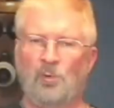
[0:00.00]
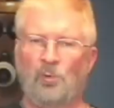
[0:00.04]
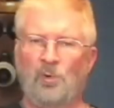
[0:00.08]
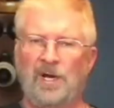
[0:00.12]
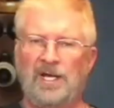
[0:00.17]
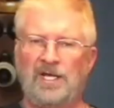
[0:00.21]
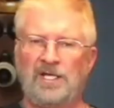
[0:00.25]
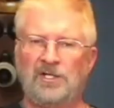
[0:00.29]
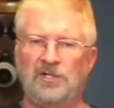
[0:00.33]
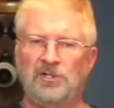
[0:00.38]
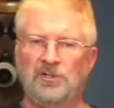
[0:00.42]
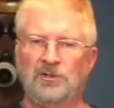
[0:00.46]

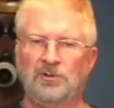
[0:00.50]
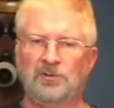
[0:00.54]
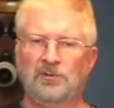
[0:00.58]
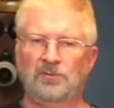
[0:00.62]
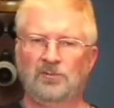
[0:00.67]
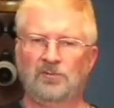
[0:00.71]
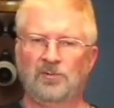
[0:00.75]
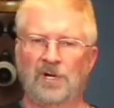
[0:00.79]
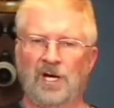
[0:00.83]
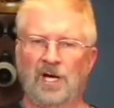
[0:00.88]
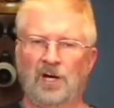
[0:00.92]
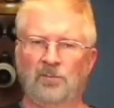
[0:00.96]
white hue
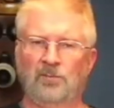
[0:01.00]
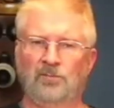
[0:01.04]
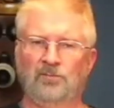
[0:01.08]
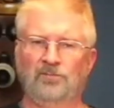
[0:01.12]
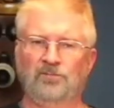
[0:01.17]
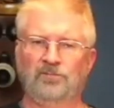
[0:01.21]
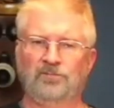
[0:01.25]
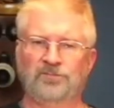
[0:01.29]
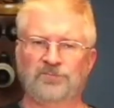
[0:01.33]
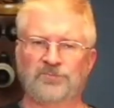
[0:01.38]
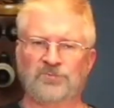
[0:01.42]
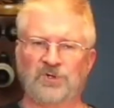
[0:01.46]
without
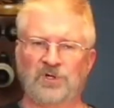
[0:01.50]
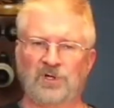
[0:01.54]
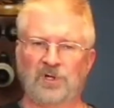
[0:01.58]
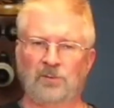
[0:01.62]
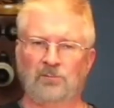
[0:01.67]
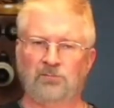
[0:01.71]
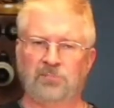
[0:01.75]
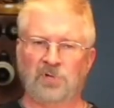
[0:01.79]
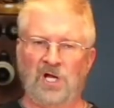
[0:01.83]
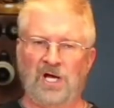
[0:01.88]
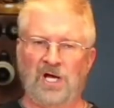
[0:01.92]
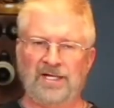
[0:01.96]
trying to
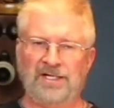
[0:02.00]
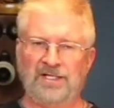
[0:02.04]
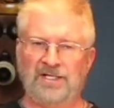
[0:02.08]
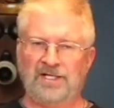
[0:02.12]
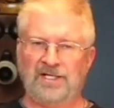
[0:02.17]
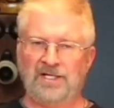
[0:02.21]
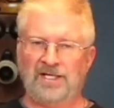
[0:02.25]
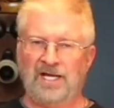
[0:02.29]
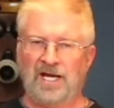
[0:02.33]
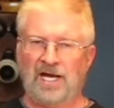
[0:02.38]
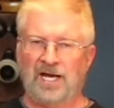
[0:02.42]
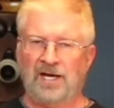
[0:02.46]
blind you
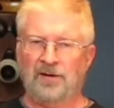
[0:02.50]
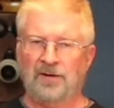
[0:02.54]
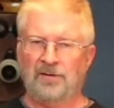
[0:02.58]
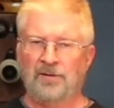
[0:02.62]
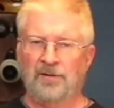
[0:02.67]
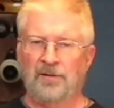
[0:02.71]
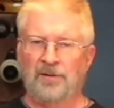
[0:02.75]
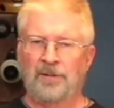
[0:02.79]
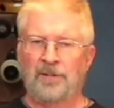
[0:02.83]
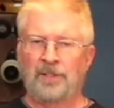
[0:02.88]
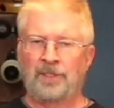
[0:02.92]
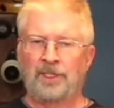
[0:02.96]
again.
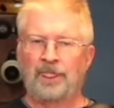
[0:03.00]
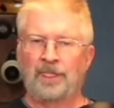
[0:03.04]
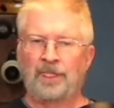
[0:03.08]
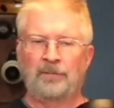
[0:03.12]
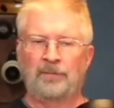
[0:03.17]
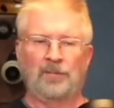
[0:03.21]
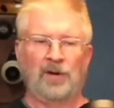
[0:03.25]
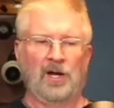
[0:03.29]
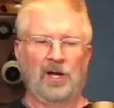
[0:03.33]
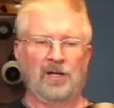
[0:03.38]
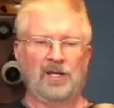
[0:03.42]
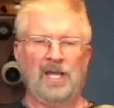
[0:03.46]

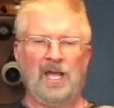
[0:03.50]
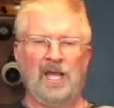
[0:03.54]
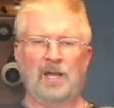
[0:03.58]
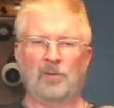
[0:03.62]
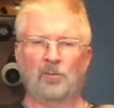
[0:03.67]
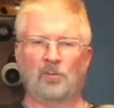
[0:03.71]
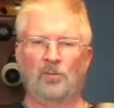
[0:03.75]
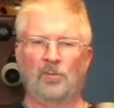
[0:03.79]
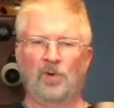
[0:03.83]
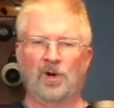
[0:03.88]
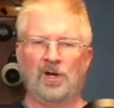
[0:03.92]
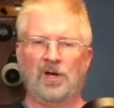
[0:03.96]
But yeah,
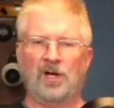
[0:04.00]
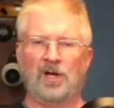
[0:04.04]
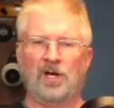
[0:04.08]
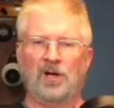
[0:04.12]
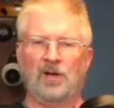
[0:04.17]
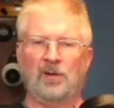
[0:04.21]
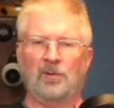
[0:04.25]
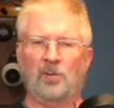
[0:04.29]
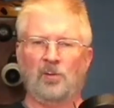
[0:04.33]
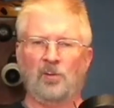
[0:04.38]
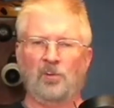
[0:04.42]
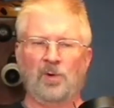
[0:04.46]
what
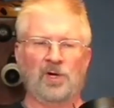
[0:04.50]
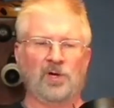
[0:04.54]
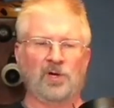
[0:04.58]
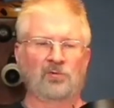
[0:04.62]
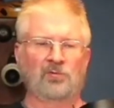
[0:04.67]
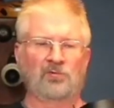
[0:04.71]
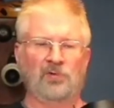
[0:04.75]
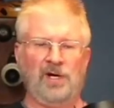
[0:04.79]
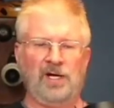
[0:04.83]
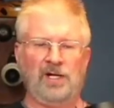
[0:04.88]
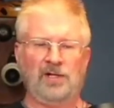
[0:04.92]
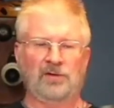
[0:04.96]
a
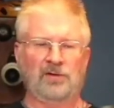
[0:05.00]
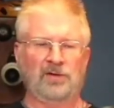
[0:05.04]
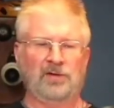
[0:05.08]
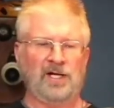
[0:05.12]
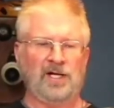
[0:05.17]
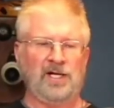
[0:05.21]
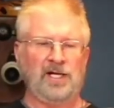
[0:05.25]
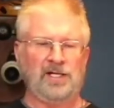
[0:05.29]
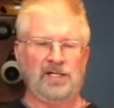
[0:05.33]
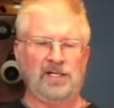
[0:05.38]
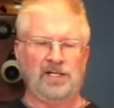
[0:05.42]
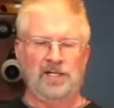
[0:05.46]
great
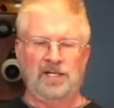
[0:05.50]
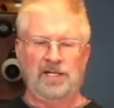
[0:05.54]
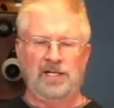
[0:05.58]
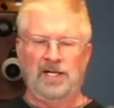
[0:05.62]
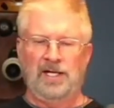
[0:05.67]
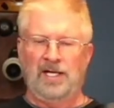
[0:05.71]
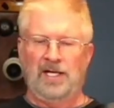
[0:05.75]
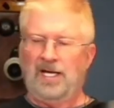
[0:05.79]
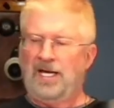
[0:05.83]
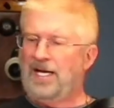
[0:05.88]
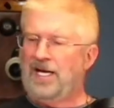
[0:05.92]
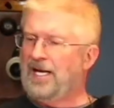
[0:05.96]
light,
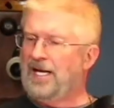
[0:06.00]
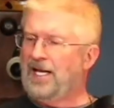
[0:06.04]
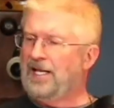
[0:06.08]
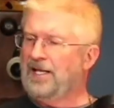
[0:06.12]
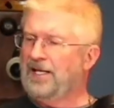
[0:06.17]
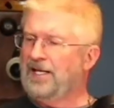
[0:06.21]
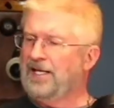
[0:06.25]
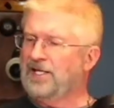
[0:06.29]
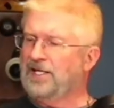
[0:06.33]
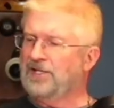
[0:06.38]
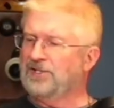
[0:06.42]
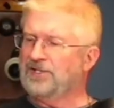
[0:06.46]
and
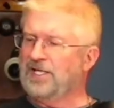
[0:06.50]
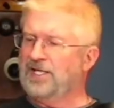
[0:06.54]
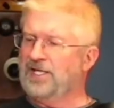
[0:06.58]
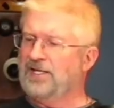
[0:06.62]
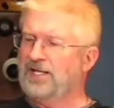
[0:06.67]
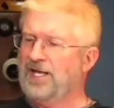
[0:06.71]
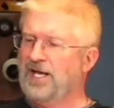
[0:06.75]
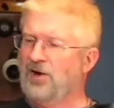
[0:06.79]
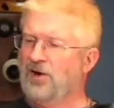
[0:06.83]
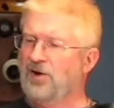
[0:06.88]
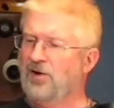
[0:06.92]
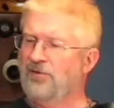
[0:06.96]
like I said,
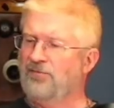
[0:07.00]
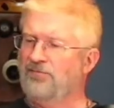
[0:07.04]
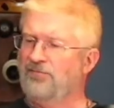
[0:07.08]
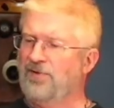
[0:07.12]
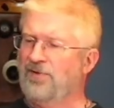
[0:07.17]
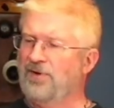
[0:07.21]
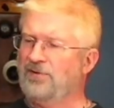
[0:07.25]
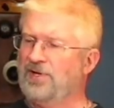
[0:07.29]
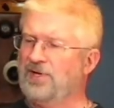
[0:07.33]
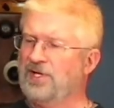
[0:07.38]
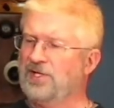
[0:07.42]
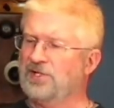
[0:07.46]
they are
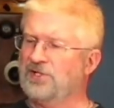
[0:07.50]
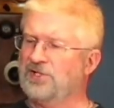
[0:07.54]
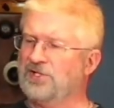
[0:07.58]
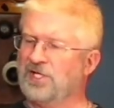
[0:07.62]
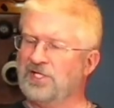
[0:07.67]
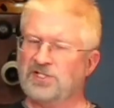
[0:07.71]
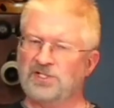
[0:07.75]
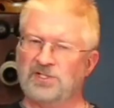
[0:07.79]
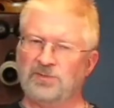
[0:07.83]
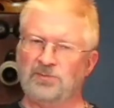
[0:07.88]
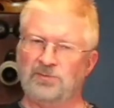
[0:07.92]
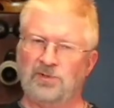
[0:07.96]
very
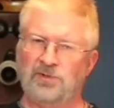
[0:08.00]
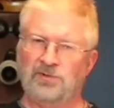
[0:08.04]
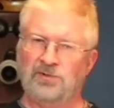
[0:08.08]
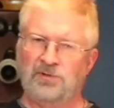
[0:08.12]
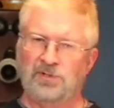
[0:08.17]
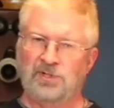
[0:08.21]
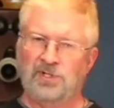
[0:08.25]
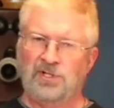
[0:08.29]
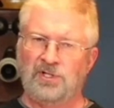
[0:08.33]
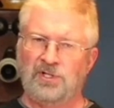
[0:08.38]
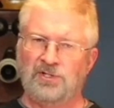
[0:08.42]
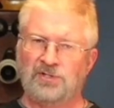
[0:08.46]
adjustable,
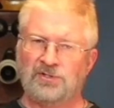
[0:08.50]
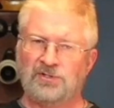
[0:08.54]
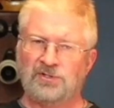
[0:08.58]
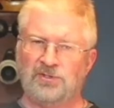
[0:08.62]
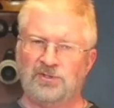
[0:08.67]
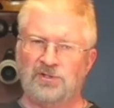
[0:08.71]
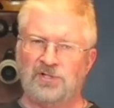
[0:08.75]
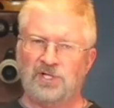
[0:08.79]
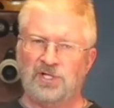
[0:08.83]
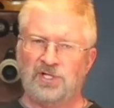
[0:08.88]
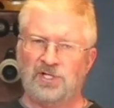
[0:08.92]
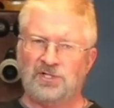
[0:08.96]
so
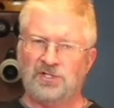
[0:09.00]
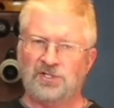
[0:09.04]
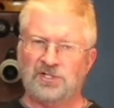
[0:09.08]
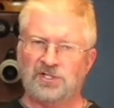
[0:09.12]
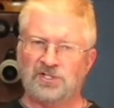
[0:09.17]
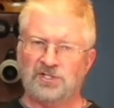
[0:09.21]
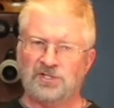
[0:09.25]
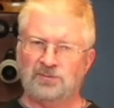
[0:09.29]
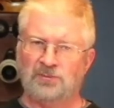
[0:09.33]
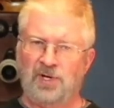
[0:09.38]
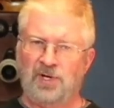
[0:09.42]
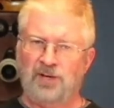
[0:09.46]
you can
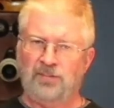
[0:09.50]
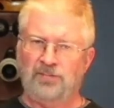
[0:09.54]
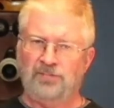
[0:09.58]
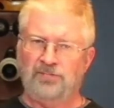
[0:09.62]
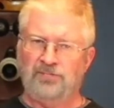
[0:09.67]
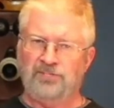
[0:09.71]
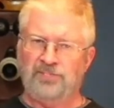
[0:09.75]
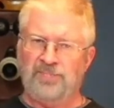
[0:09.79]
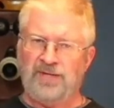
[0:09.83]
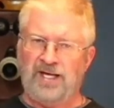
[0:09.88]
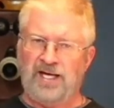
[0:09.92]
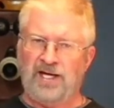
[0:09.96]
adjust them up,
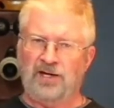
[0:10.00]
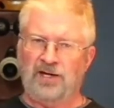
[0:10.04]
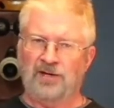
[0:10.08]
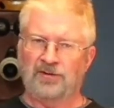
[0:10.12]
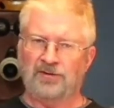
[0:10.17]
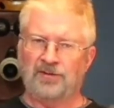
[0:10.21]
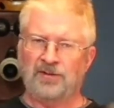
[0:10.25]
down,